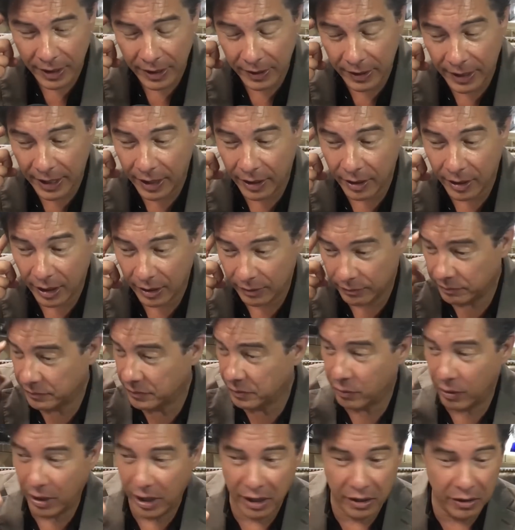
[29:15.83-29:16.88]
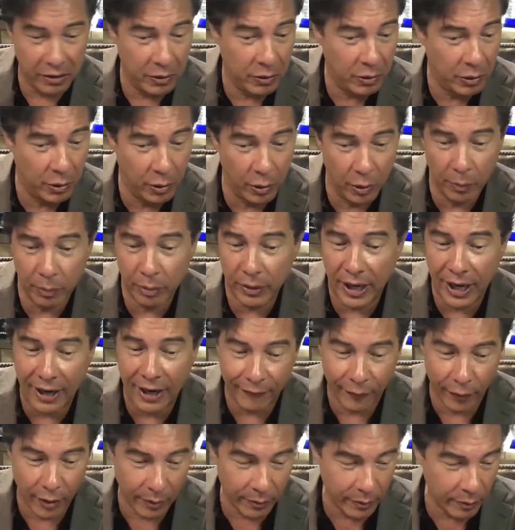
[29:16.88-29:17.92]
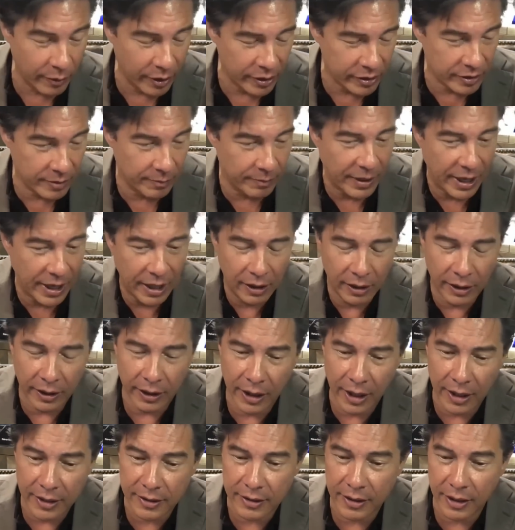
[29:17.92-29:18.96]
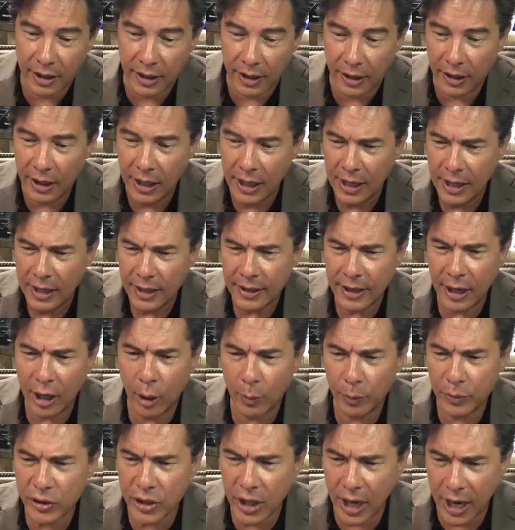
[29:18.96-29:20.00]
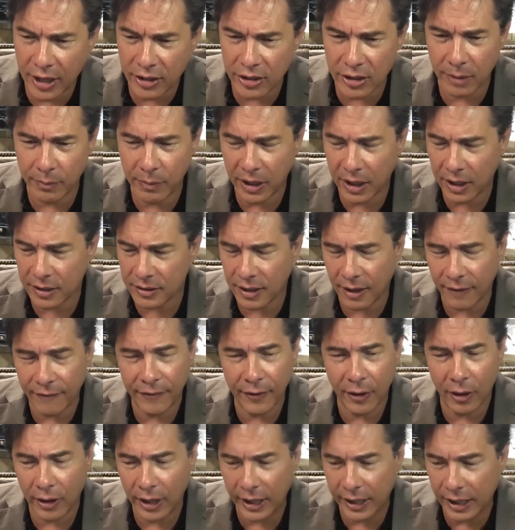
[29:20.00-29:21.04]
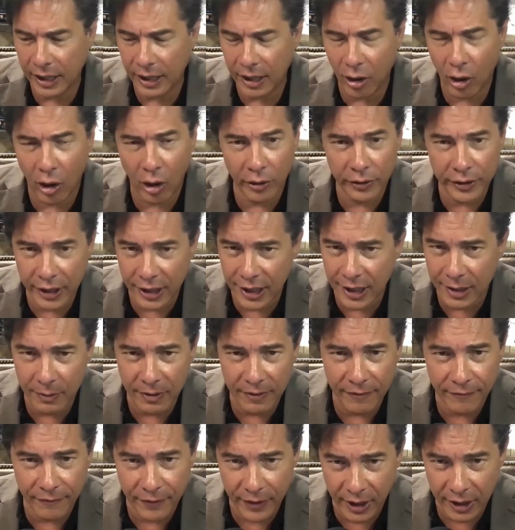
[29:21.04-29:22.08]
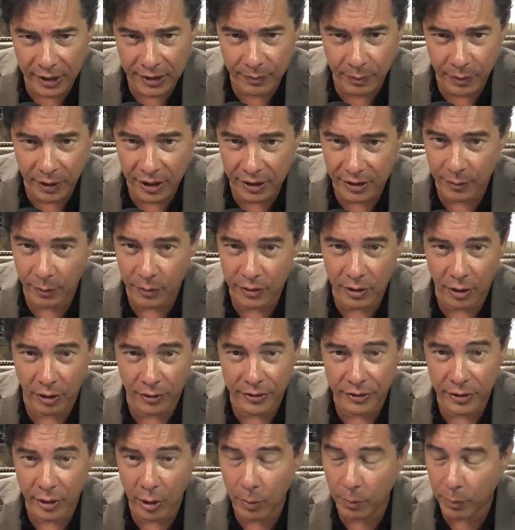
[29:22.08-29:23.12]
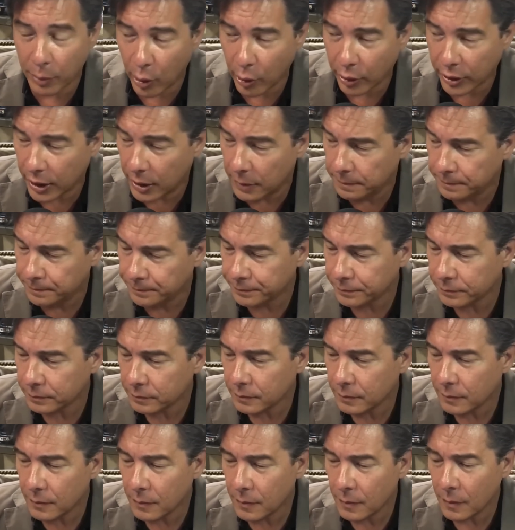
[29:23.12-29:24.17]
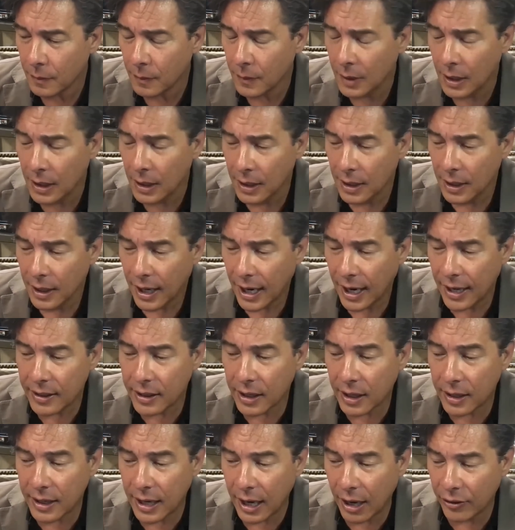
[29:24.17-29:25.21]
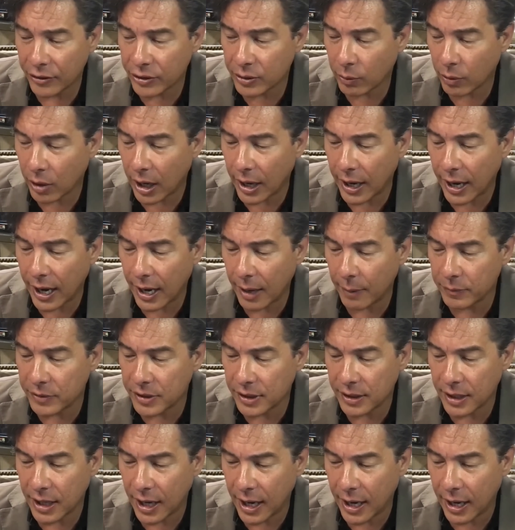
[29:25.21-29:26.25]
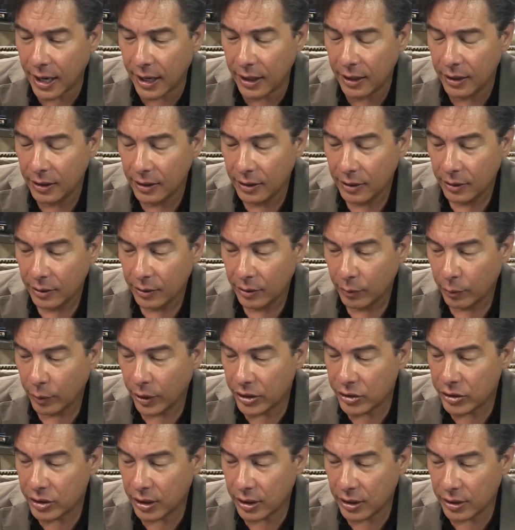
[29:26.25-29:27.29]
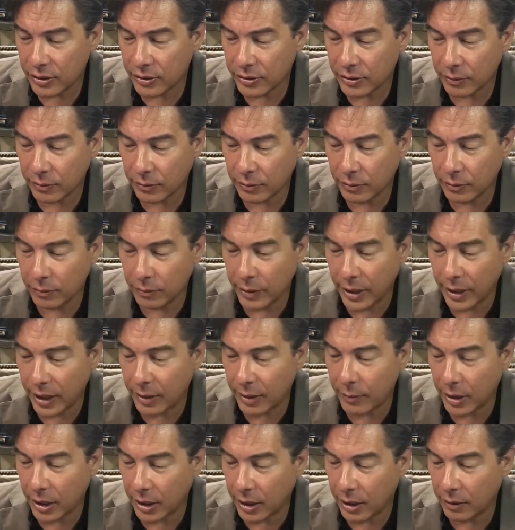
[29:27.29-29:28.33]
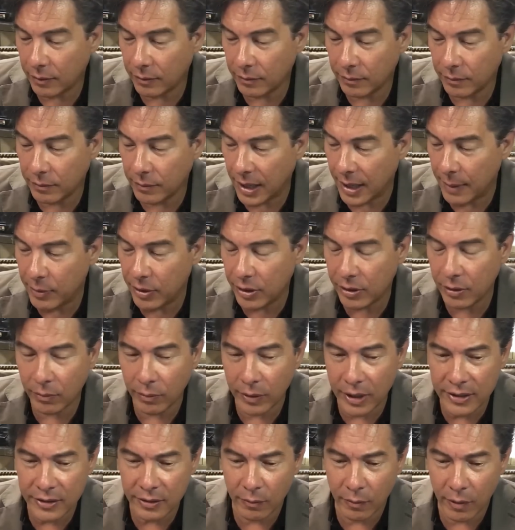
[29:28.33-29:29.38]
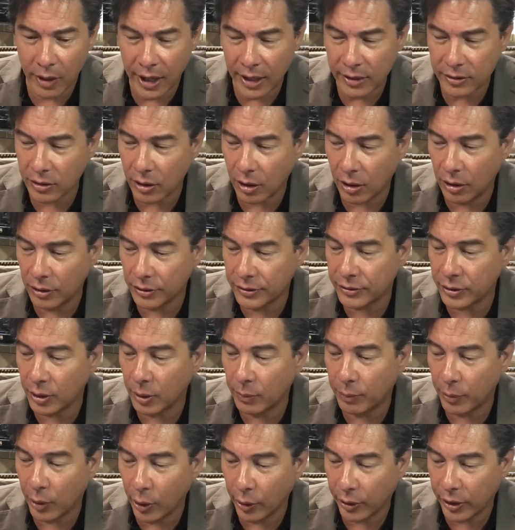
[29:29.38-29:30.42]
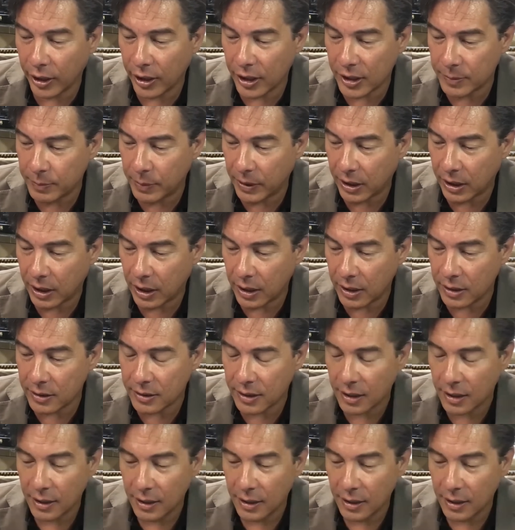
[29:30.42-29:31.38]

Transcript: And I created a whole platform in which to battle against it and to help change it, because I felt like it all needed to be fixed because it was all so broken. And then now to where I am today, which is, well, wait a minute, maybe the reason why it's all so broken is because